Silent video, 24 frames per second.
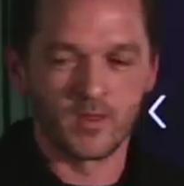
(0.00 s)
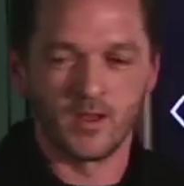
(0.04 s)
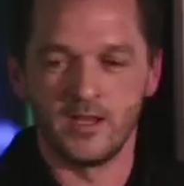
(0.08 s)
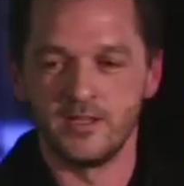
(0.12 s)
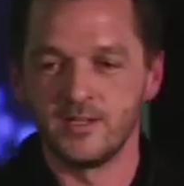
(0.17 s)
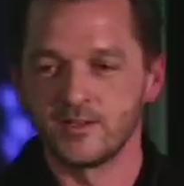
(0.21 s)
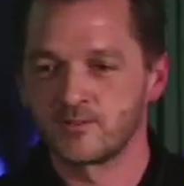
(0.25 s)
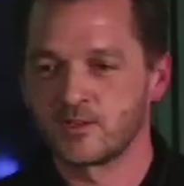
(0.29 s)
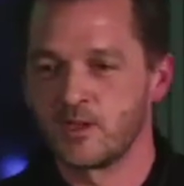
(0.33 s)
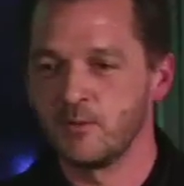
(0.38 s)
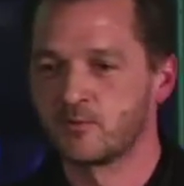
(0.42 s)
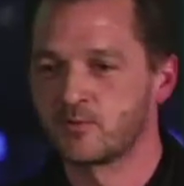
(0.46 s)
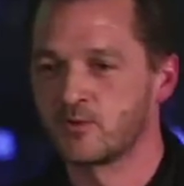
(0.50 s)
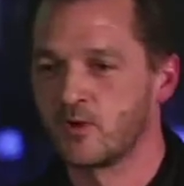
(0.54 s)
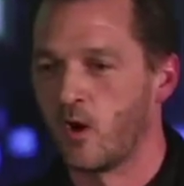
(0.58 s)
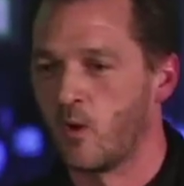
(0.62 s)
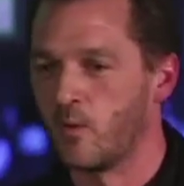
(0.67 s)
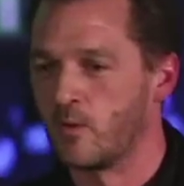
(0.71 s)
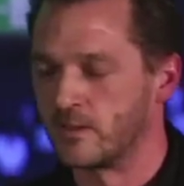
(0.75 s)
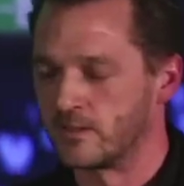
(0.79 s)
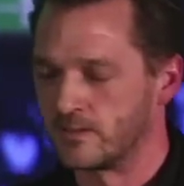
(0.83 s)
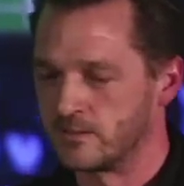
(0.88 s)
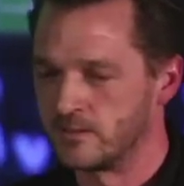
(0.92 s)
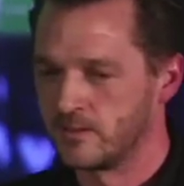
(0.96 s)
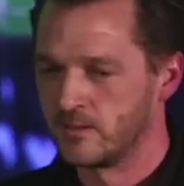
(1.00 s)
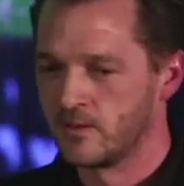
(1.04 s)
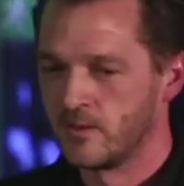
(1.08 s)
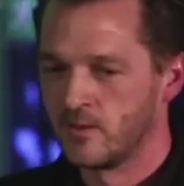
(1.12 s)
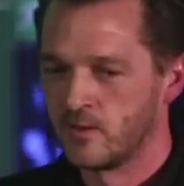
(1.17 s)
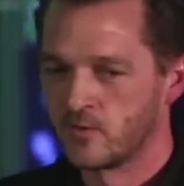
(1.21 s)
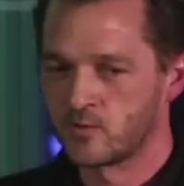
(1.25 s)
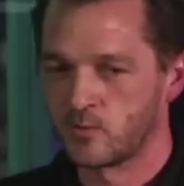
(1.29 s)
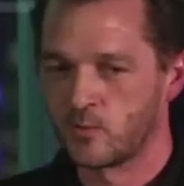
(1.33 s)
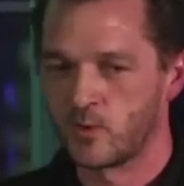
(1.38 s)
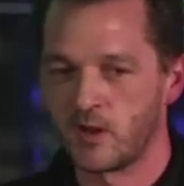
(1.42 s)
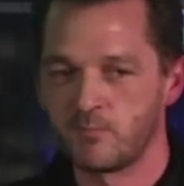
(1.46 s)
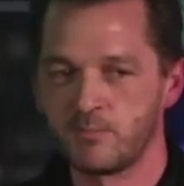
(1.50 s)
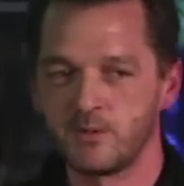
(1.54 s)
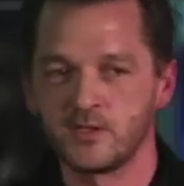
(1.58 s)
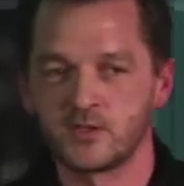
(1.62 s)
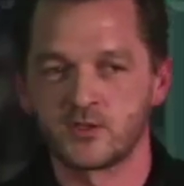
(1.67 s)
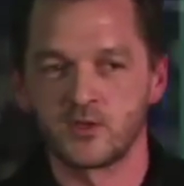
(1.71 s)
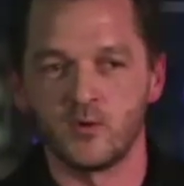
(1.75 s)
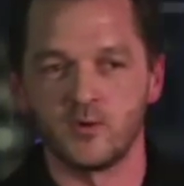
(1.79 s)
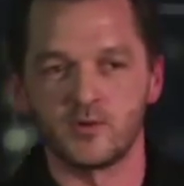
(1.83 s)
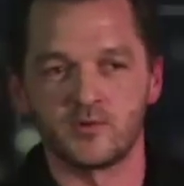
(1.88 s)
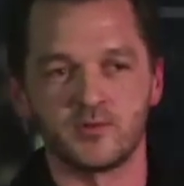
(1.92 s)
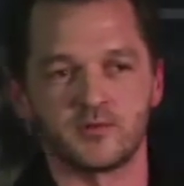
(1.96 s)
And this keeps going. So what I've been
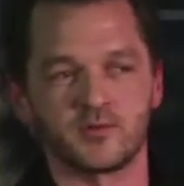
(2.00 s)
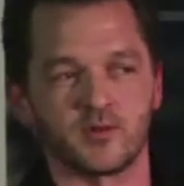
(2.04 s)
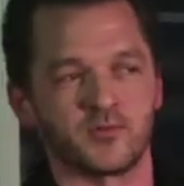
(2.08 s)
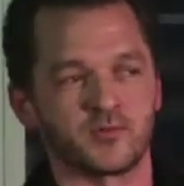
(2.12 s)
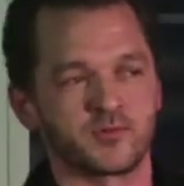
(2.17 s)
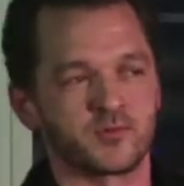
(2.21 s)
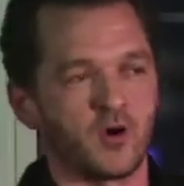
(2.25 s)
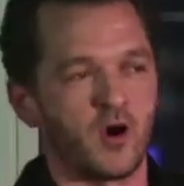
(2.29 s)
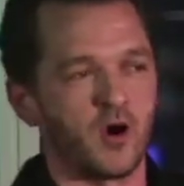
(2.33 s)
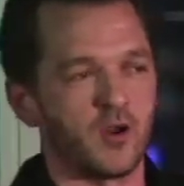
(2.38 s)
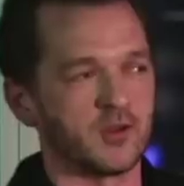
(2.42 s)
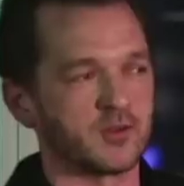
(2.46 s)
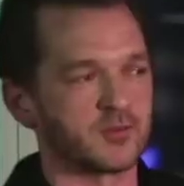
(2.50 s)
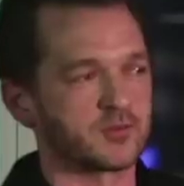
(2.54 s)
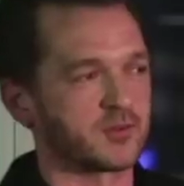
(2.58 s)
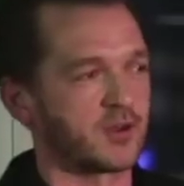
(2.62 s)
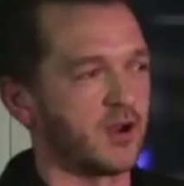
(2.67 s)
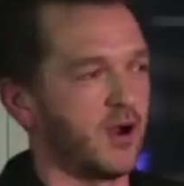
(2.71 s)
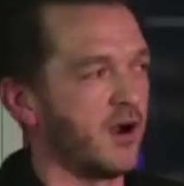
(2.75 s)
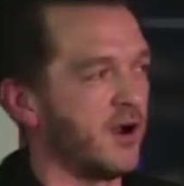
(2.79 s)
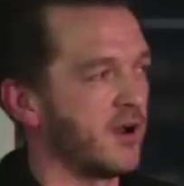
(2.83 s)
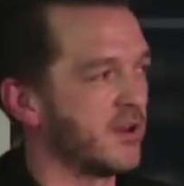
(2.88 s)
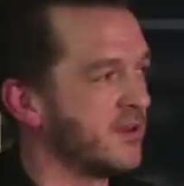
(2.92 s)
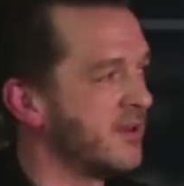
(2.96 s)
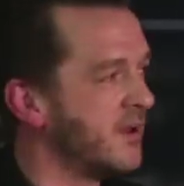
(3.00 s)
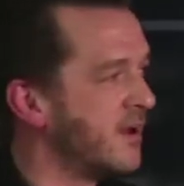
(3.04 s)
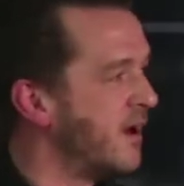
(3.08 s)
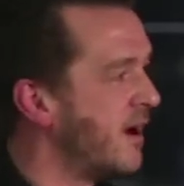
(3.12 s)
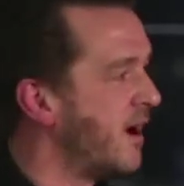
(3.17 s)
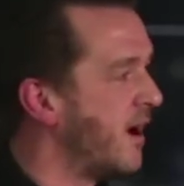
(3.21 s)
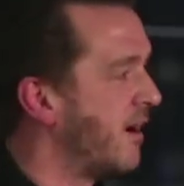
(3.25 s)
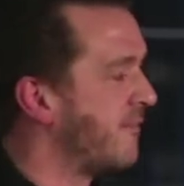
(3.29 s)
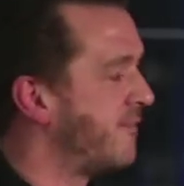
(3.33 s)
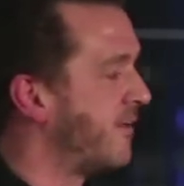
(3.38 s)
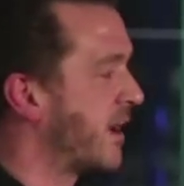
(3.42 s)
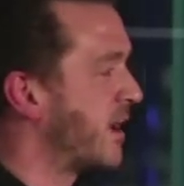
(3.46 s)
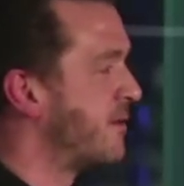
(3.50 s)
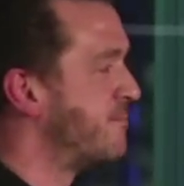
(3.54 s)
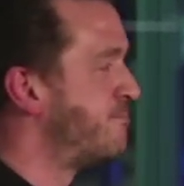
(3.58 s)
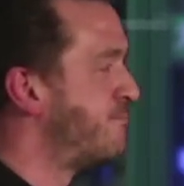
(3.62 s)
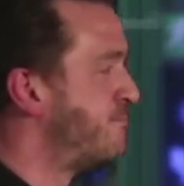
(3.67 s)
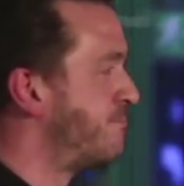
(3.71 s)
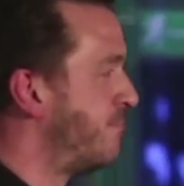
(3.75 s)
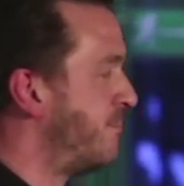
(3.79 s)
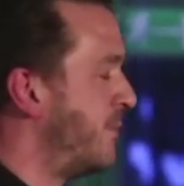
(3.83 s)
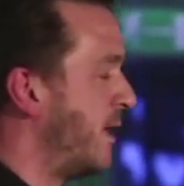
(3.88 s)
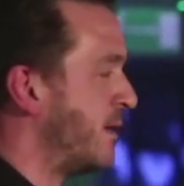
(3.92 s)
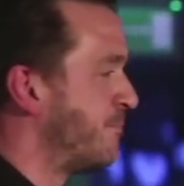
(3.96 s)
doing since I've started Sky, I've had
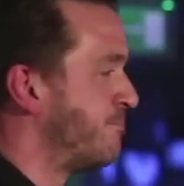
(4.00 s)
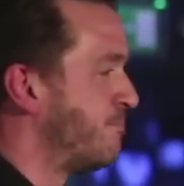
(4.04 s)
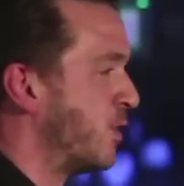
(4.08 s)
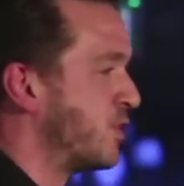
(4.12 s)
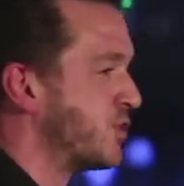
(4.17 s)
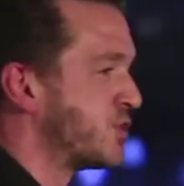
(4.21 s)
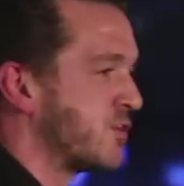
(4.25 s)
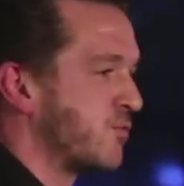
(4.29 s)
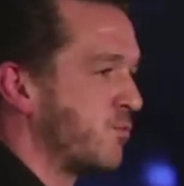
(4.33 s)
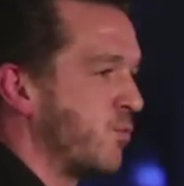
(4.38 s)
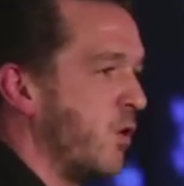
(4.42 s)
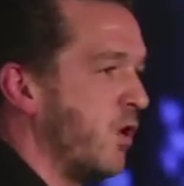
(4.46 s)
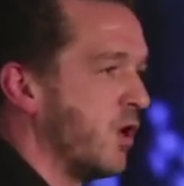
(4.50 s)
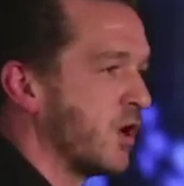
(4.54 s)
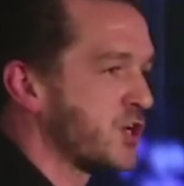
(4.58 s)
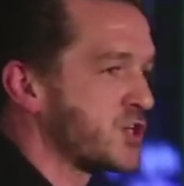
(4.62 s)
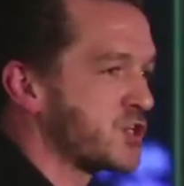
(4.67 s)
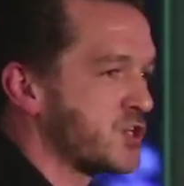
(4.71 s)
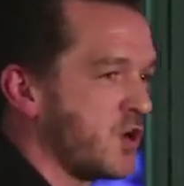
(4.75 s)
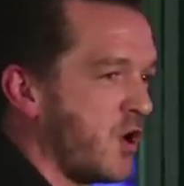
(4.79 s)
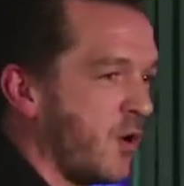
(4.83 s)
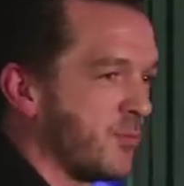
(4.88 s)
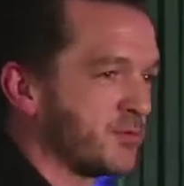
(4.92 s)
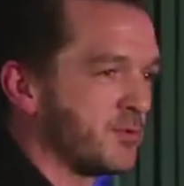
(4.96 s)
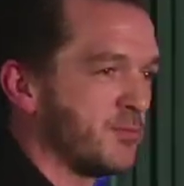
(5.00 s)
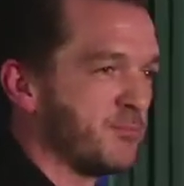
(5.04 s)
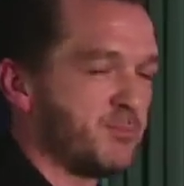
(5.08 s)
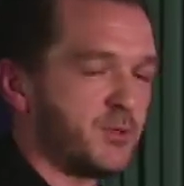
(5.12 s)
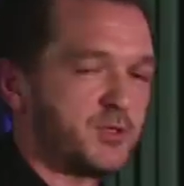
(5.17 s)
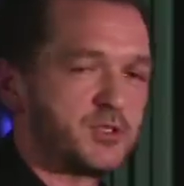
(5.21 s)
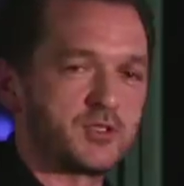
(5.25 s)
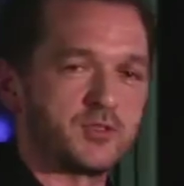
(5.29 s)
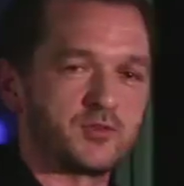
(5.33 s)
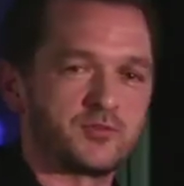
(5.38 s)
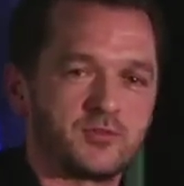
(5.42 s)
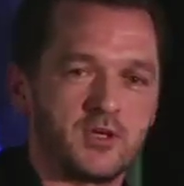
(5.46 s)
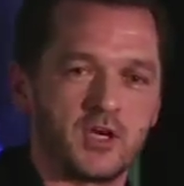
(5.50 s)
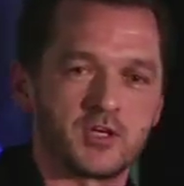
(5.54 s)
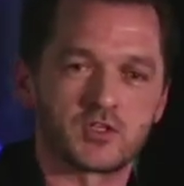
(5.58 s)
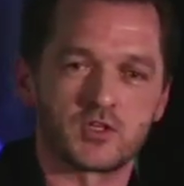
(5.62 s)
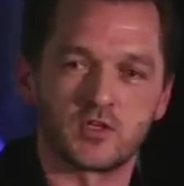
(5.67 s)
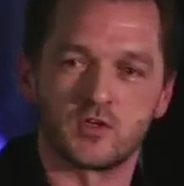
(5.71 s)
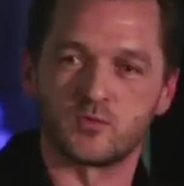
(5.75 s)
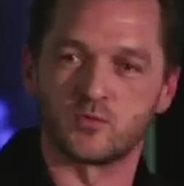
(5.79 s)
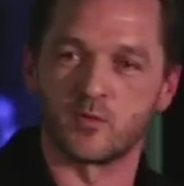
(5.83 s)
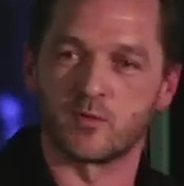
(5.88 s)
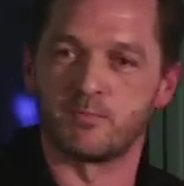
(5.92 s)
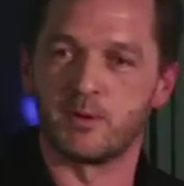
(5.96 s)
a bunch of workshops, a bunch of
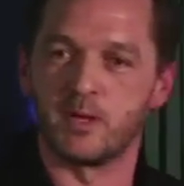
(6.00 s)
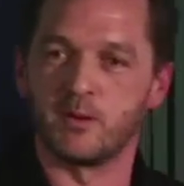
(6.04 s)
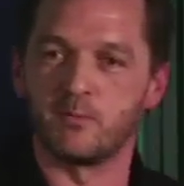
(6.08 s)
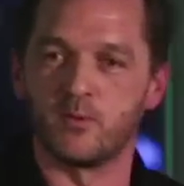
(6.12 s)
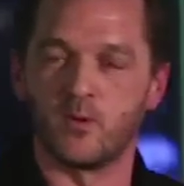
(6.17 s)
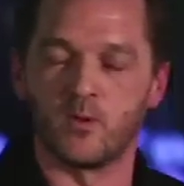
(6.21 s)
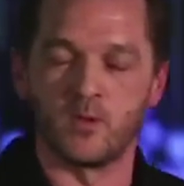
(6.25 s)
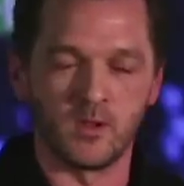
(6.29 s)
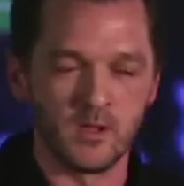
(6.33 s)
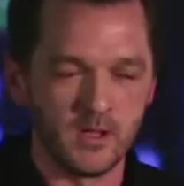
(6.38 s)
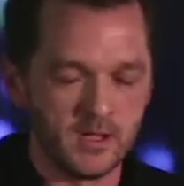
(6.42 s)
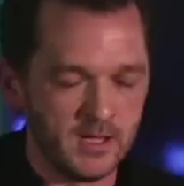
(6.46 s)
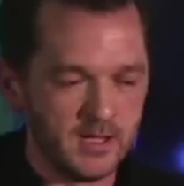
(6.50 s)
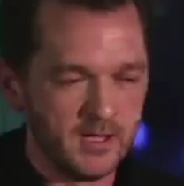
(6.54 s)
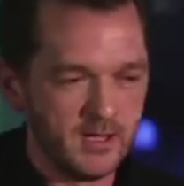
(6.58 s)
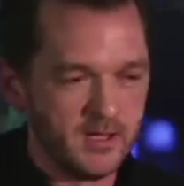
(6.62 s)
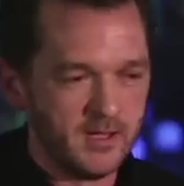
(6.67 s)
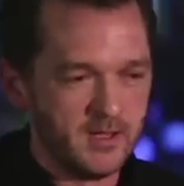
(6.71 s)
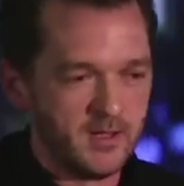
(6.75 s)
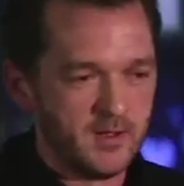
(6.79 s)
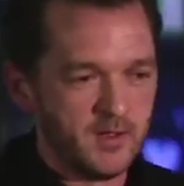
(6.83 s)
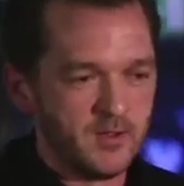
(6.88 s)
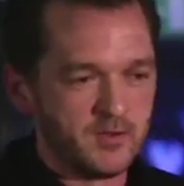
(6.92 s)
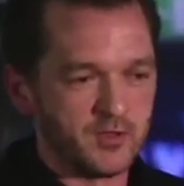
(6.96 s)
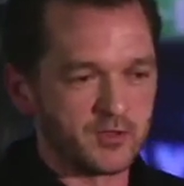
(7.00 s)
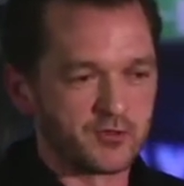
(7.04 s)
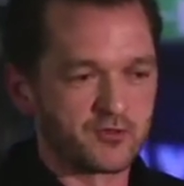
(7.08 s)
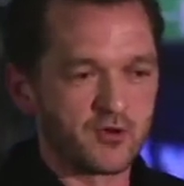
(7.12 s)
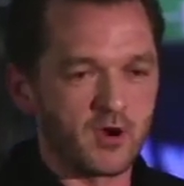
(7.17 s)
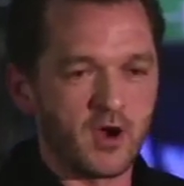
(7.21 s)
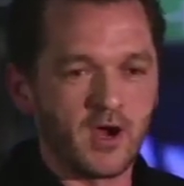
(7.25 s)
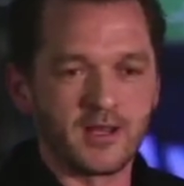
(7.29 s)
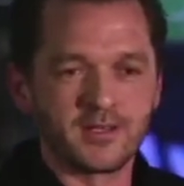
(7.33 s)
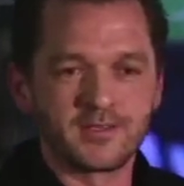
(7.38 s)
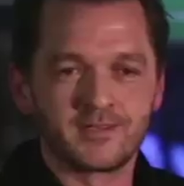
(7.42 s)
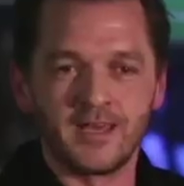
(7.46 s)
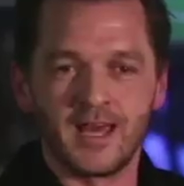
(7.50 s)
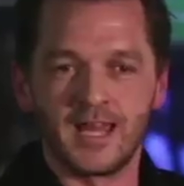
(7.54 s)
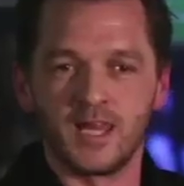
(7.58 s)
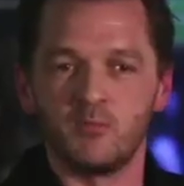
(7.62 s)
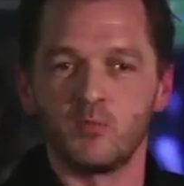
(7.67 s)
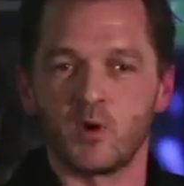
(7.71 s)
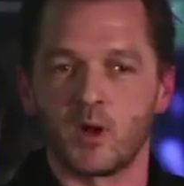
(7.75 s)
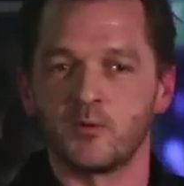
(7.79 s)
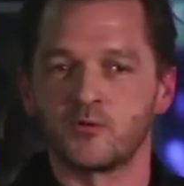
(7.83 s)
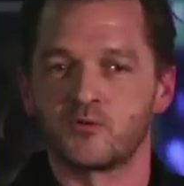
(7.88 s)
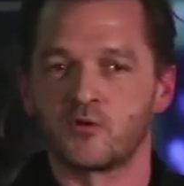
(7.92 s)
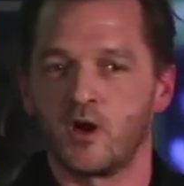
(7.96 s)
sessions with people to try and tell them
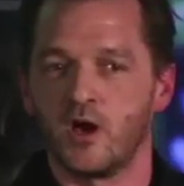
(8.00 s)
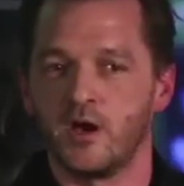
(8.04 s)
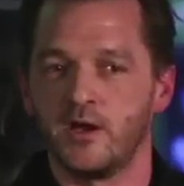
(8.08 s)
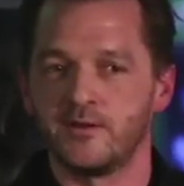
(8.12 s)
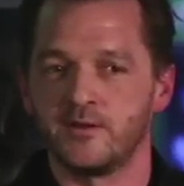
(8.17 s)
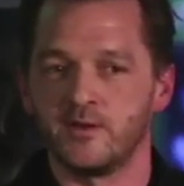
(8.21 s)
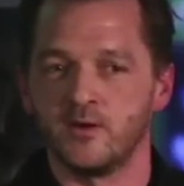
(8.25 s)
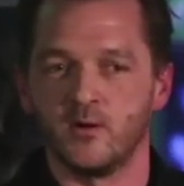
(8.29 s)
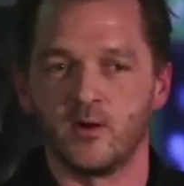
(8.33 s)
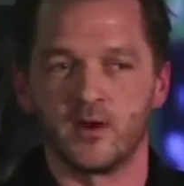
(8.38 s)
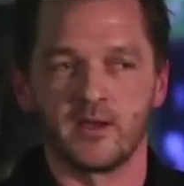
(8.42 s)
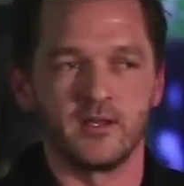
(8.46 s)
what I'm trying to do.